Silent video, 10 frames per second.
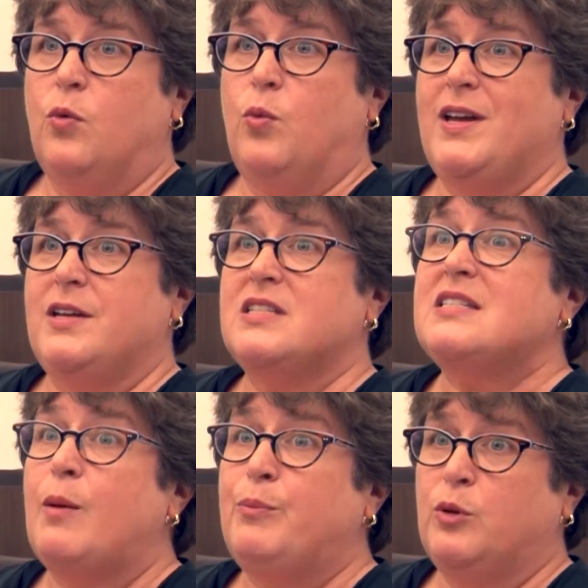We
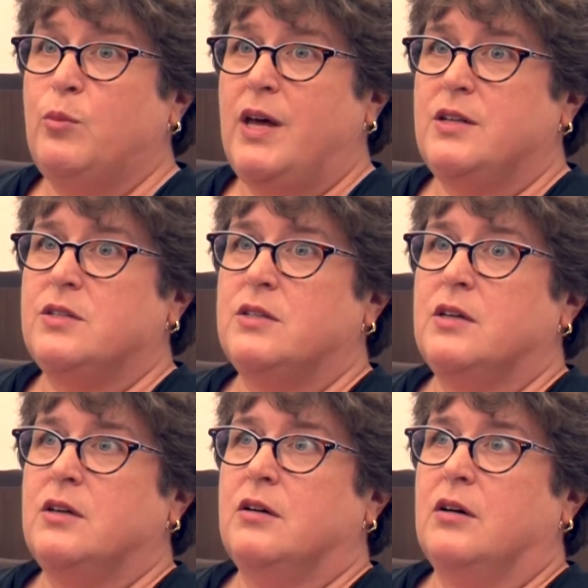supplement
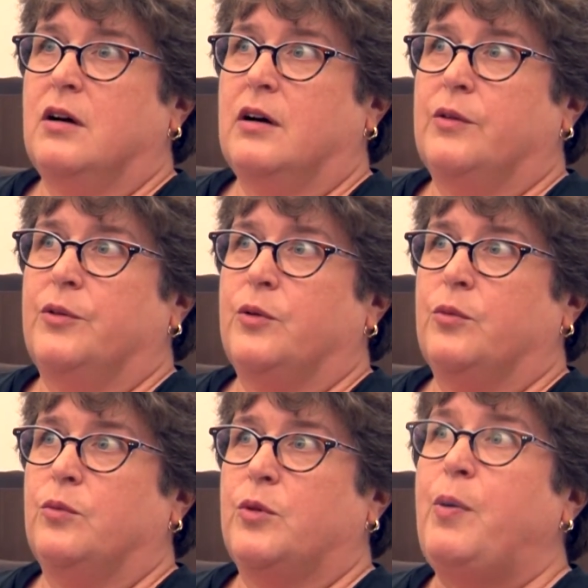
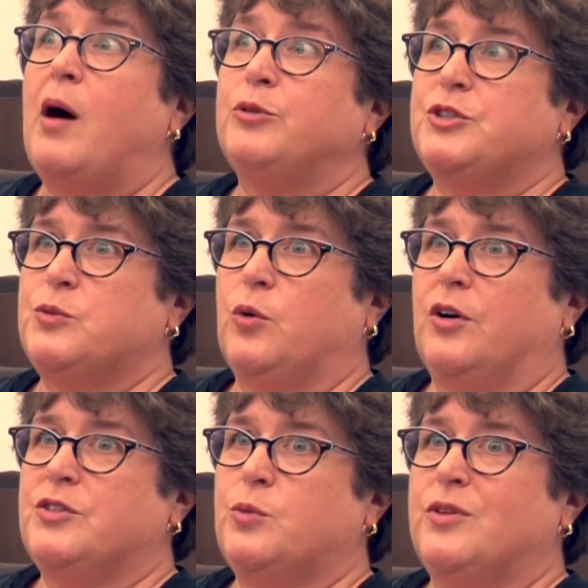the published
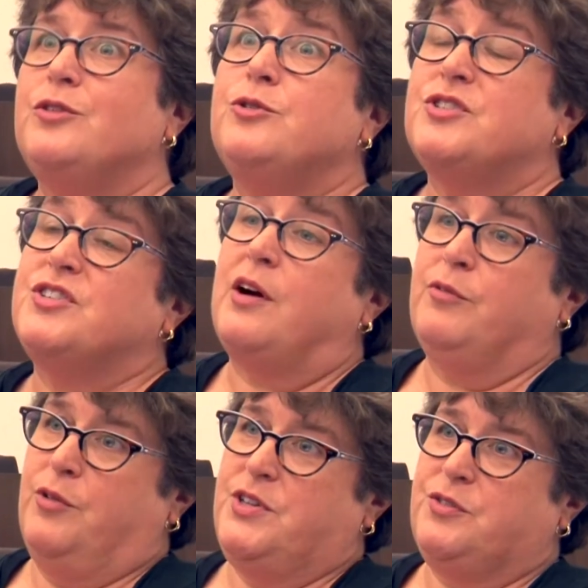works with new
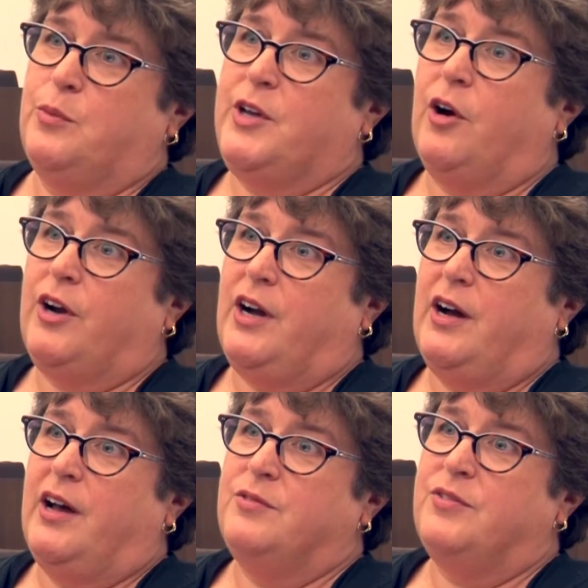discoveries from the
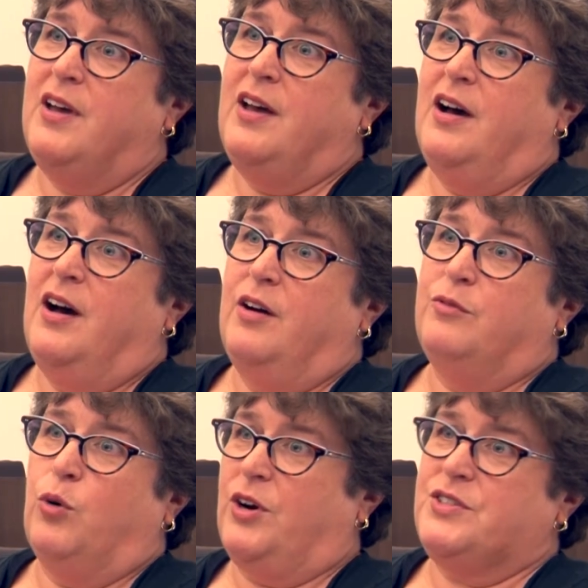archive
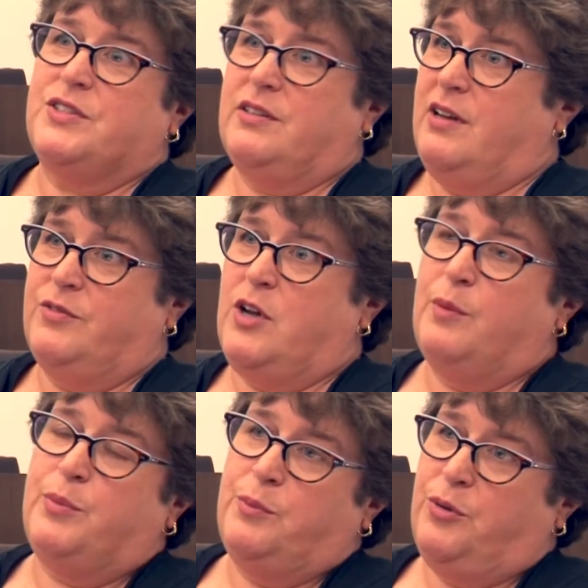of works that have
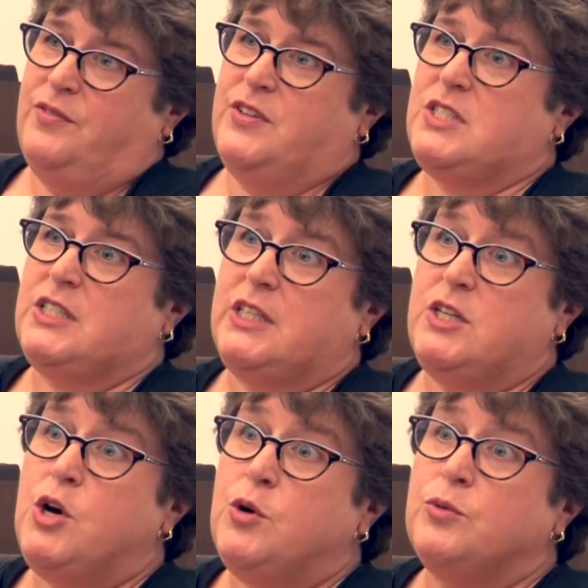not been previously
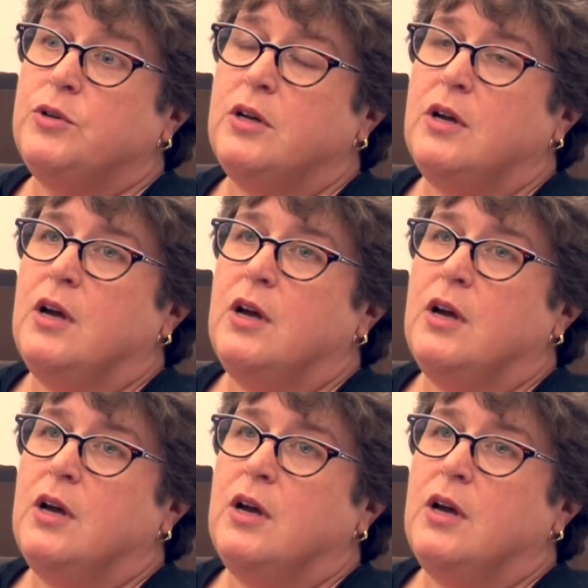known.